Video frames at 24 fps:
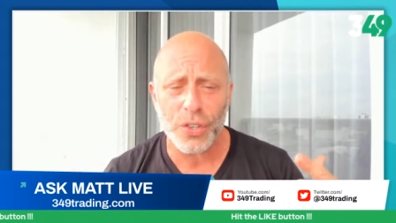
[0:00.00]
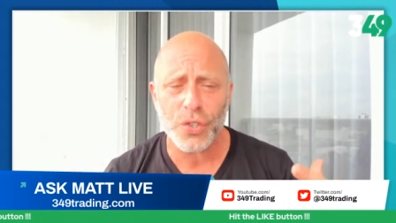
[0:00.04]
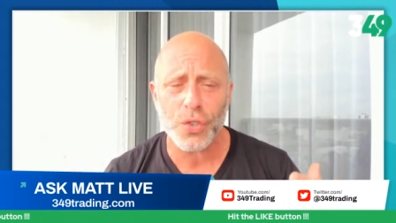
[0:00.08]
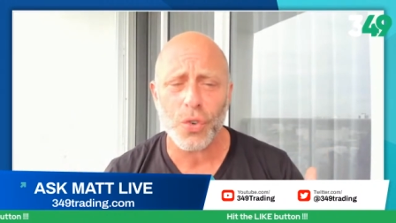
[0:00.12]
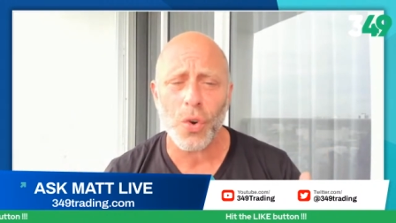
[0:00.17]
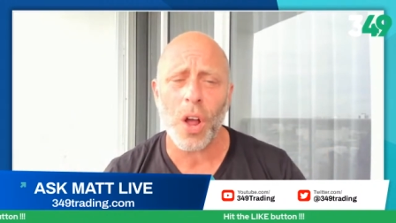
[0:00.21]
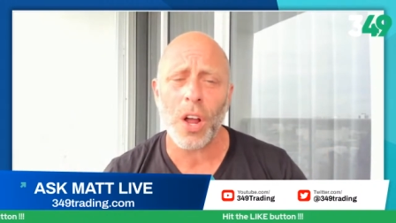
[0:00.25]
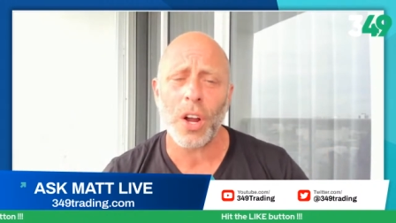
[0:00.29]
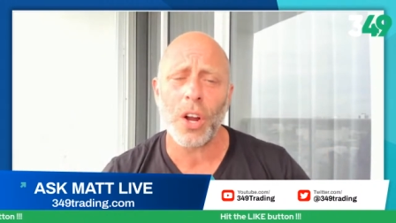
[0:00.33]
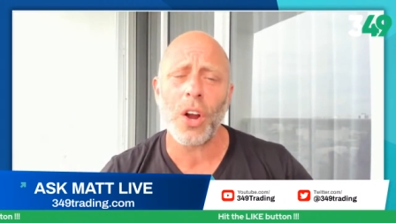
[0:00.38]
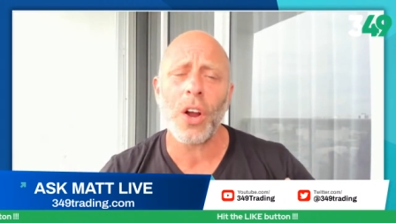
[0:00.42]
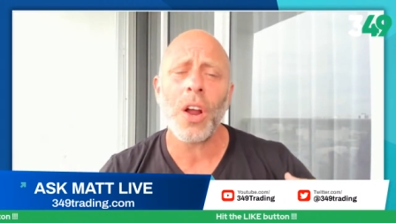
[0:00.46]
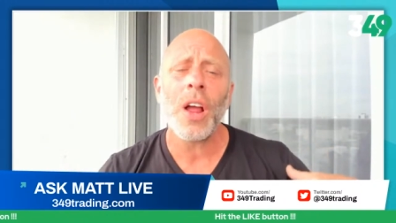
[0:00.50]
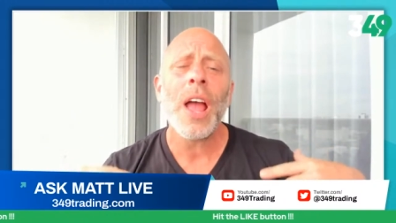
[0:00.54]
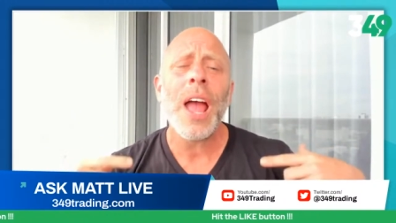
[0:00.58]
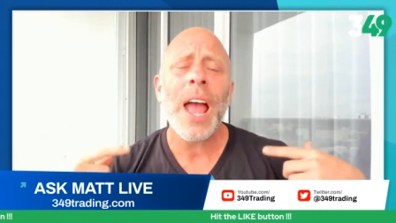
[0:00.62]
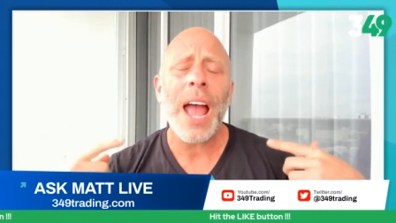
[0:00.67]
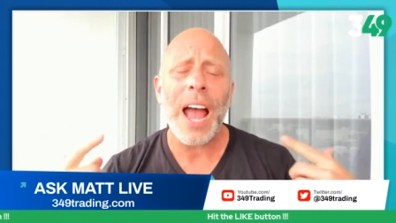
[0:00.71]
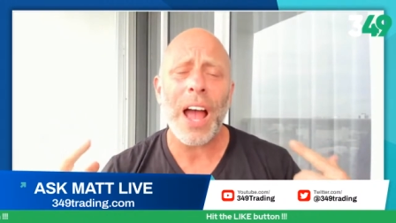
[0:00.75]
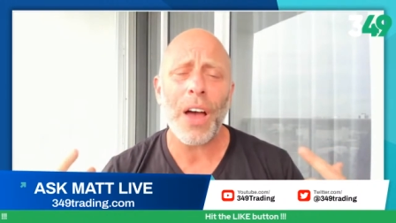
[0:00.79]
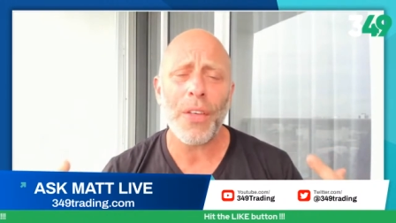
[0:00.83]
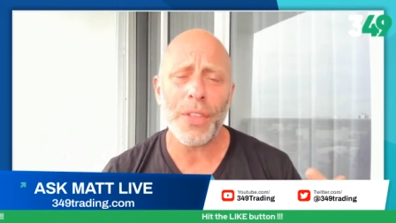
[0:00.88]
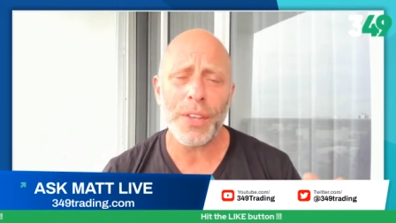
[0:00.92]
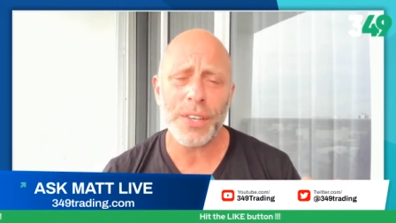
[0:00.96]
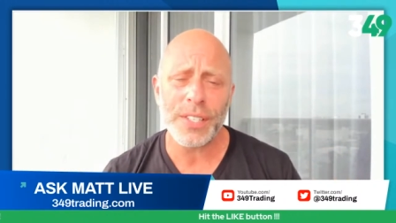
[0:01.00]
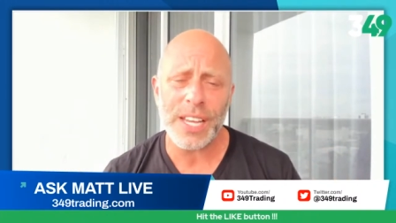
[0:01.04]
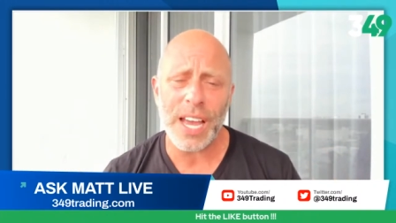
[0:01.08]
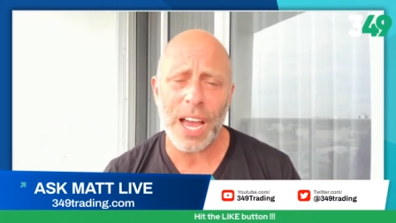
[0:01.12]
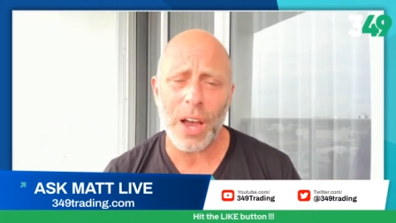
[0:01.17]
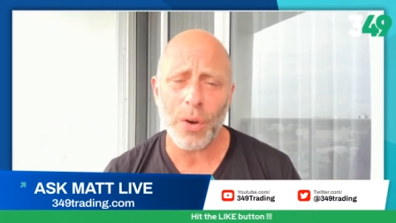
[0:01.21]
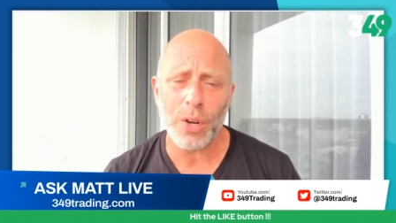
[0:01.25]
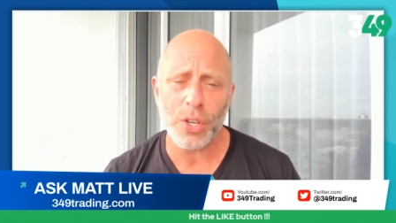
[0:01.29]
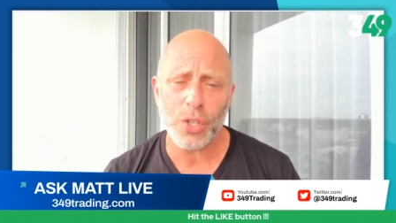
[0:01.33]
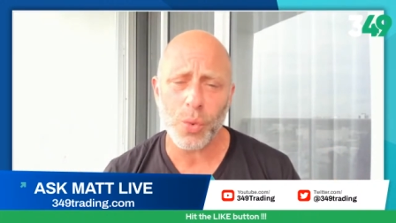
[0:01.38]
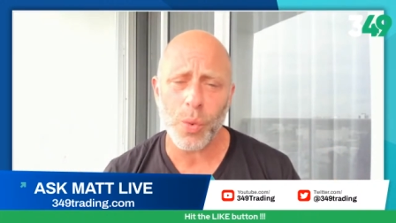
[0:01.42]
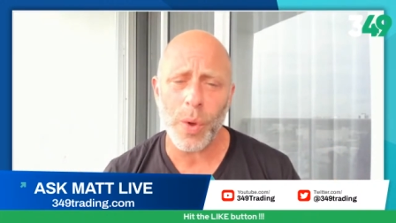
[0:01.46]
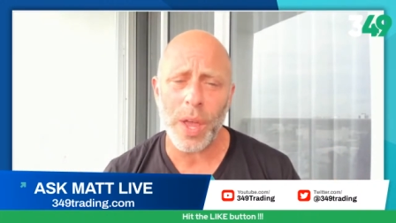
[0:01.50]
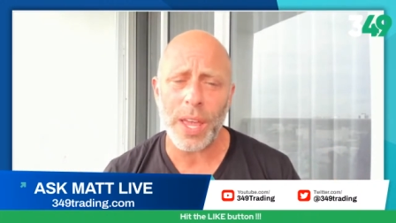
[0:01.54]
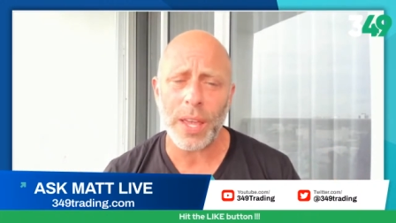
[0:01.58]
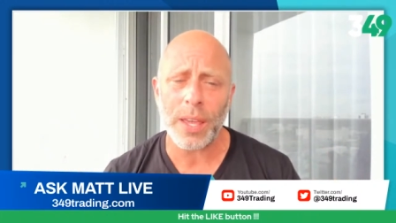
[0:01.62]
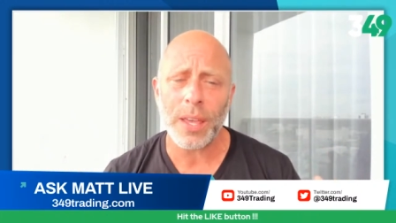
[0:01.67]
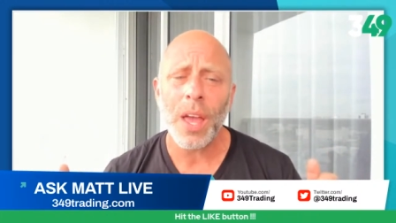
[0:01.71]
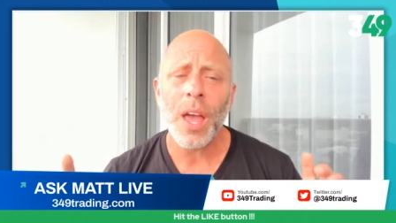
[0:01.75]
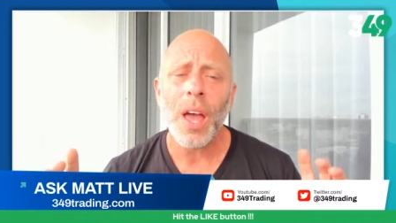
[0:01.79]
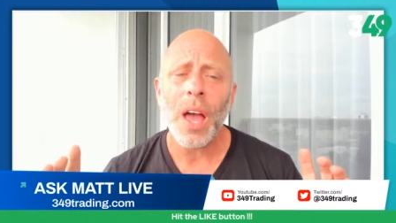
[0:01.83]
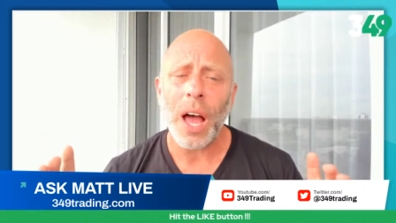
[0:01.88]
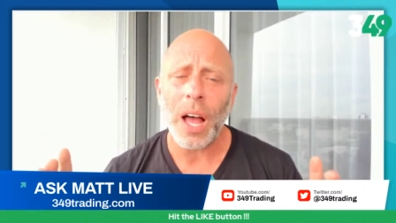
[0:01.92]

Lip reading: is stronger, how the Dow is weak.